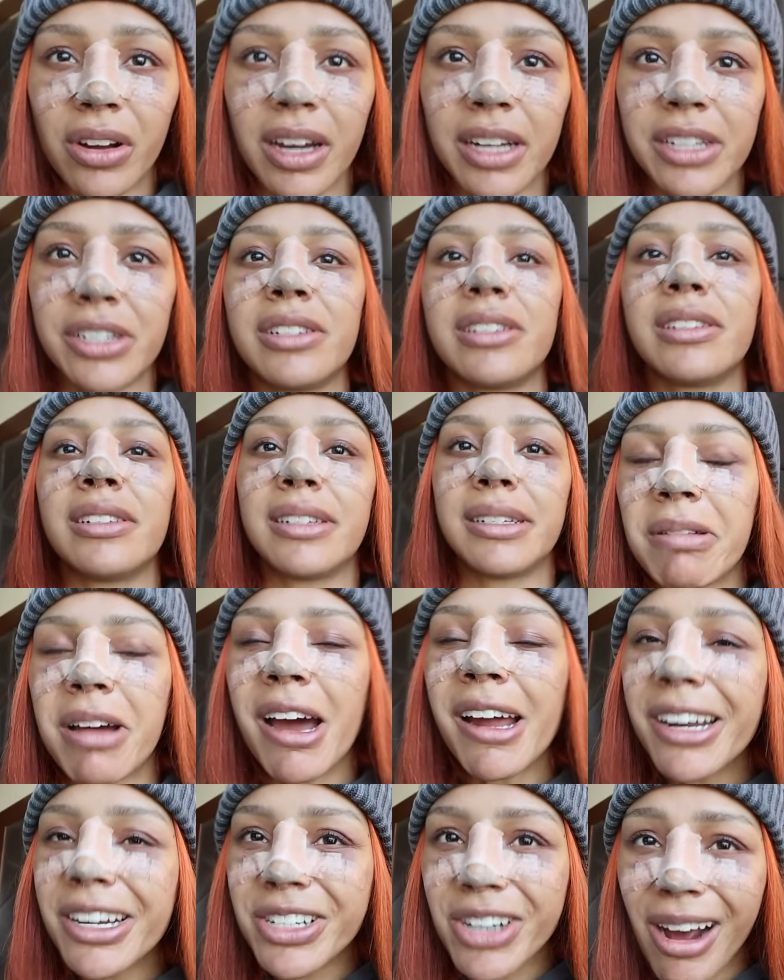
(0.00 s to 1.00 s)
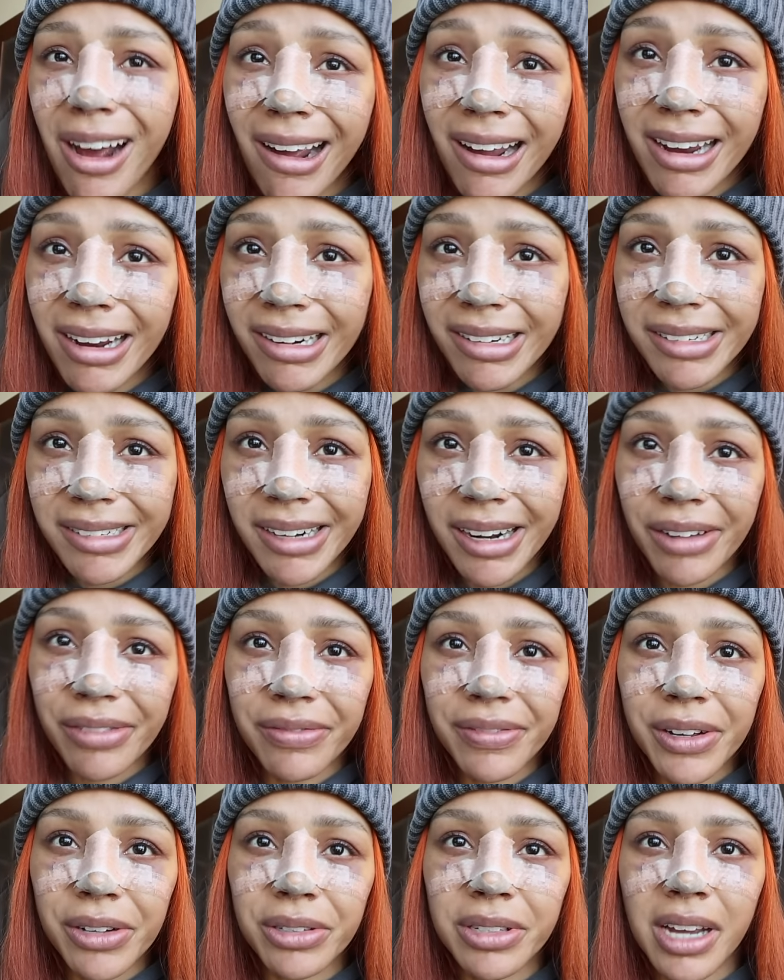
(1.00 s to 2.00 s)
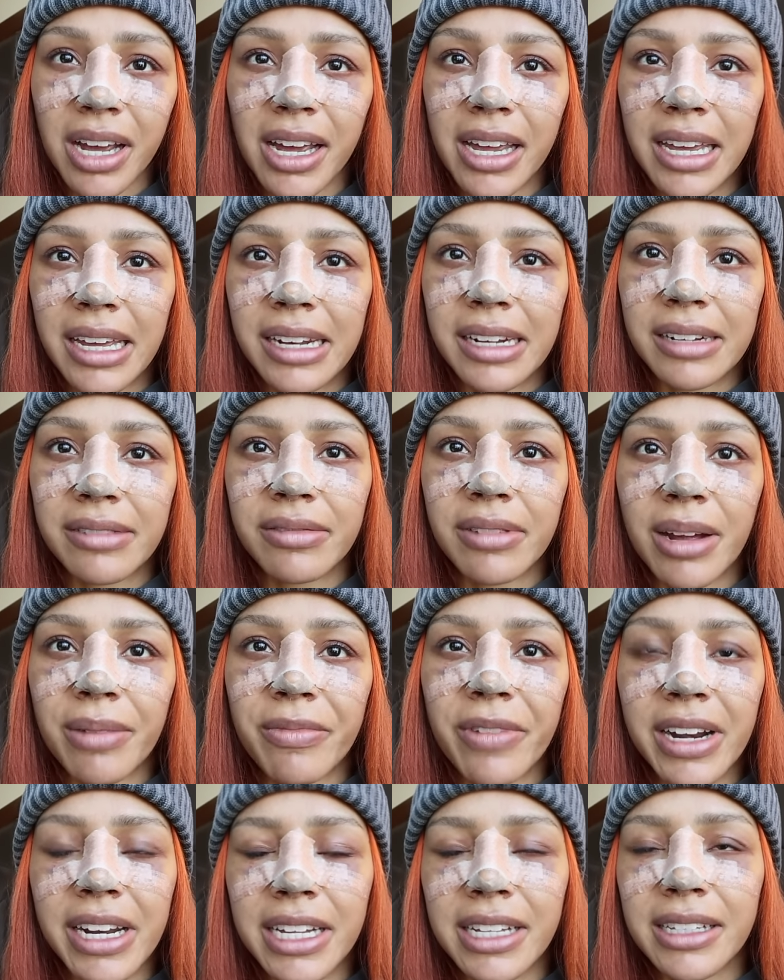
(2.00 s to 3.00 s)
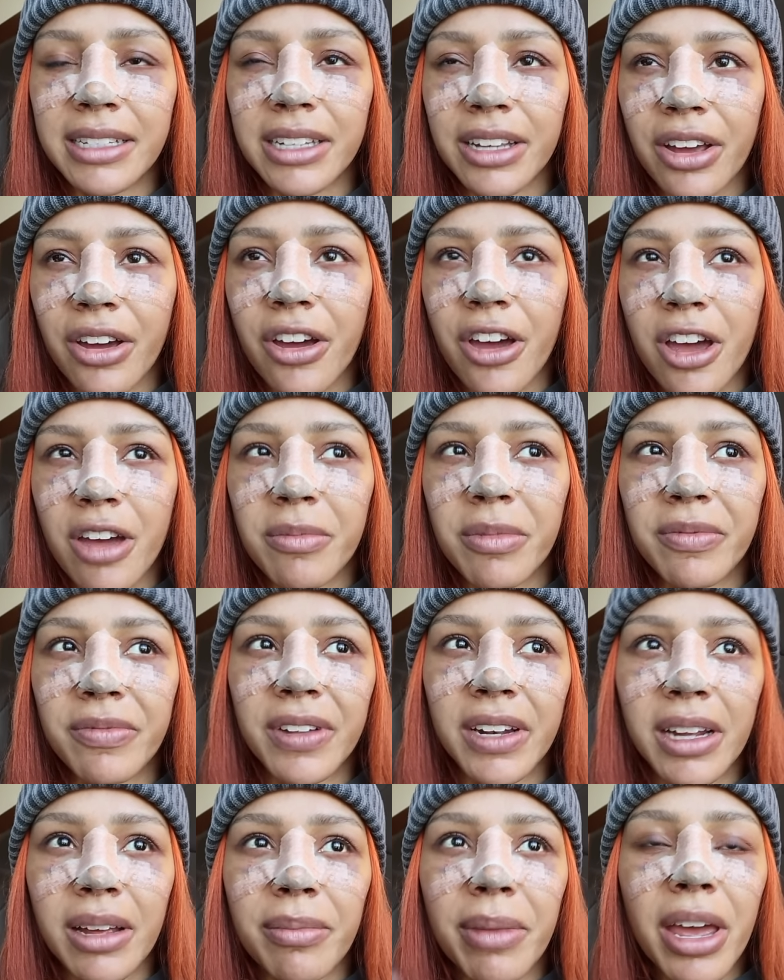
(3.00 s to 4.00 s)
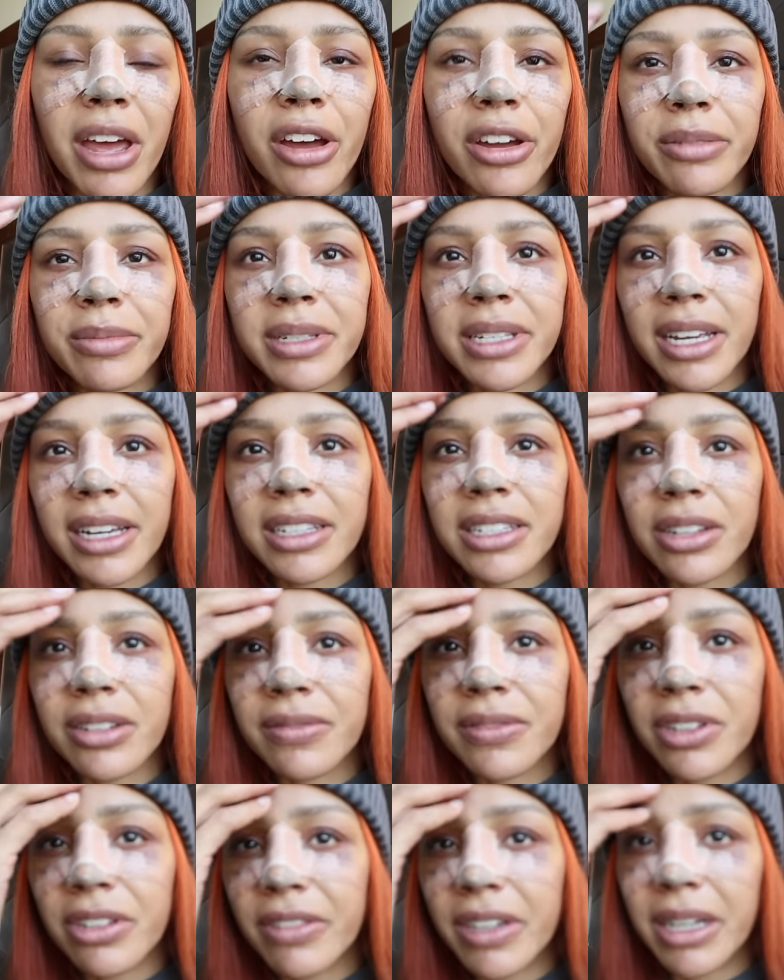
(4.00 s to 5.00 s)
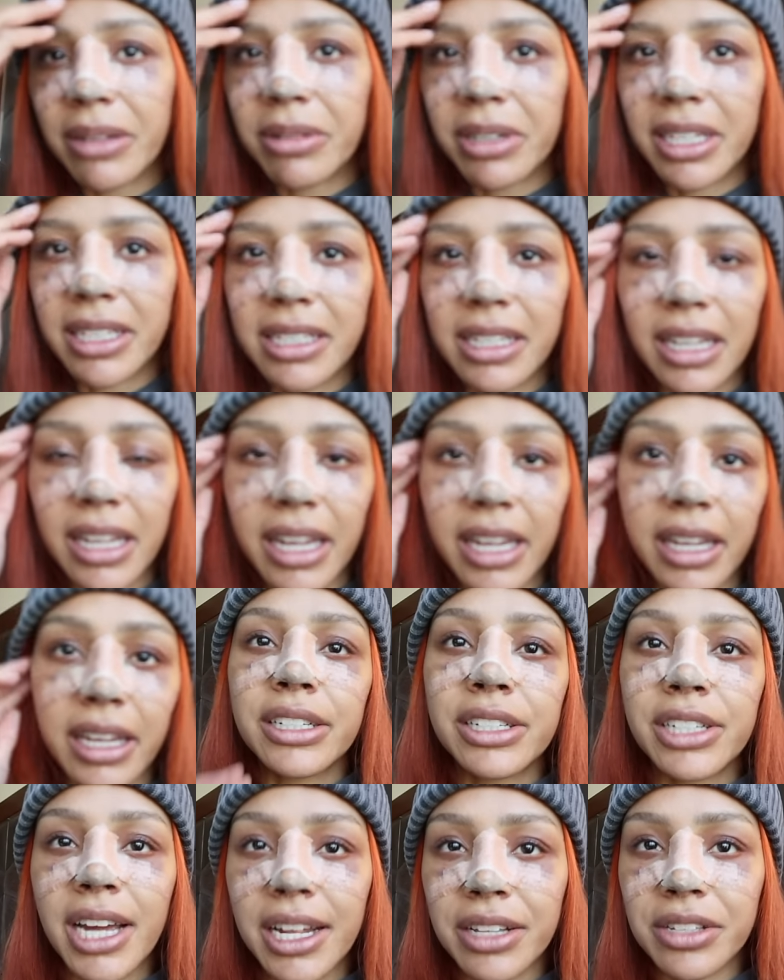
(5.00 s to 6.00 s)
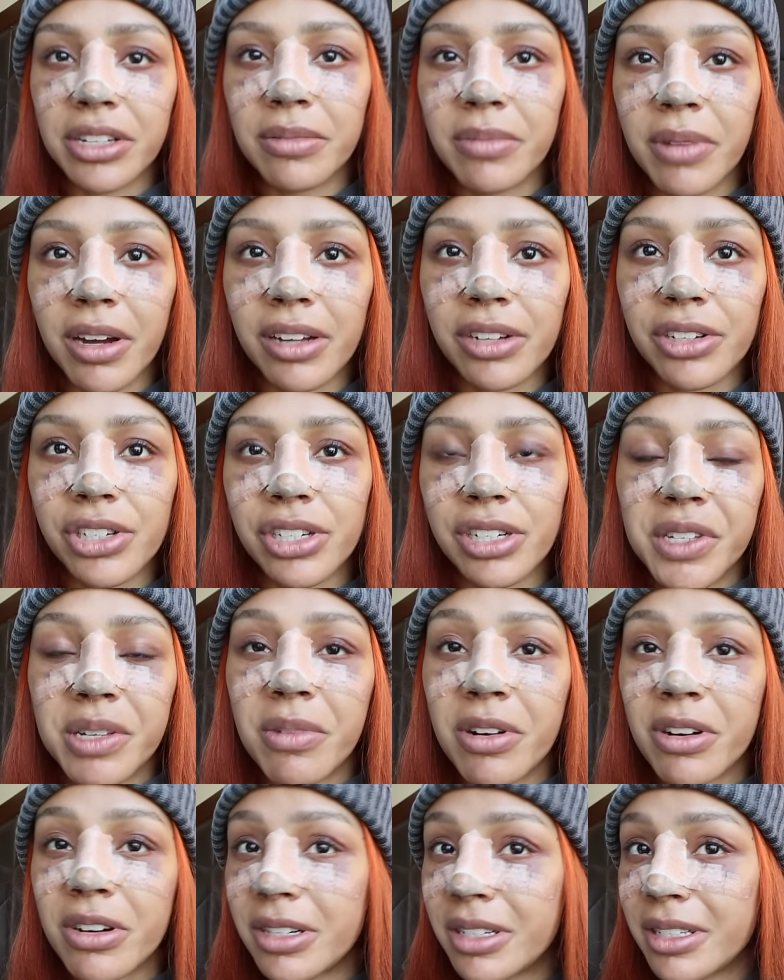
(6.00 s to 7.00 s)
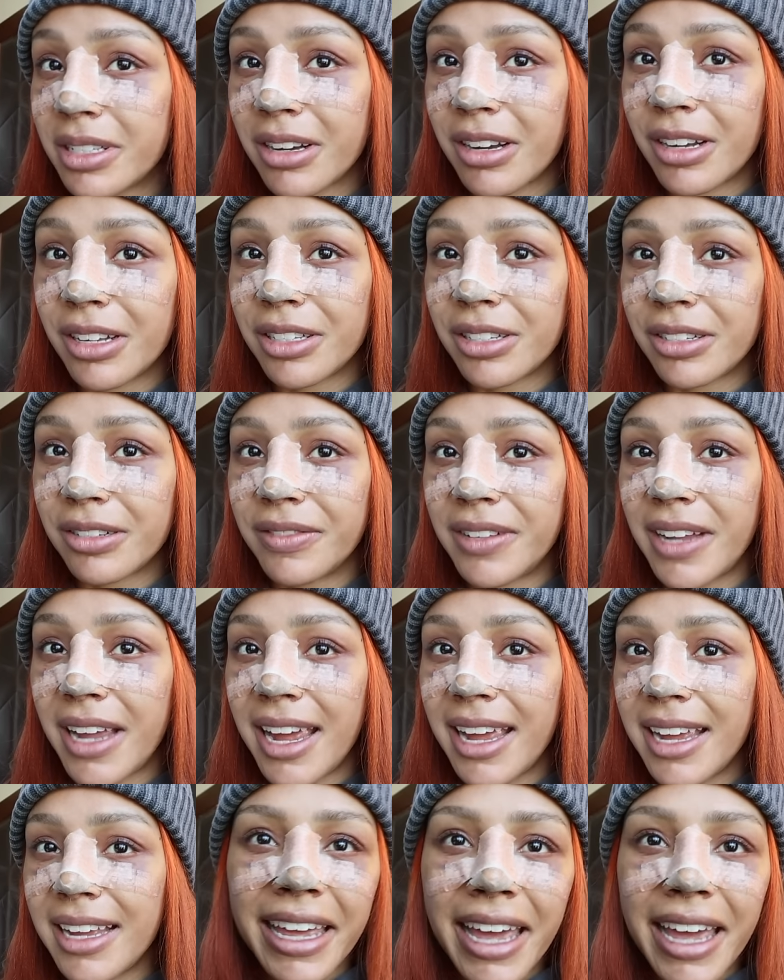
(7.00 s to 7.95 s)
I just kind of tired. I feel tired and I'm ready to go home. I'm feeling a bit homesick so I've not really wanted to like chat too much. Tomorrow is cast off day.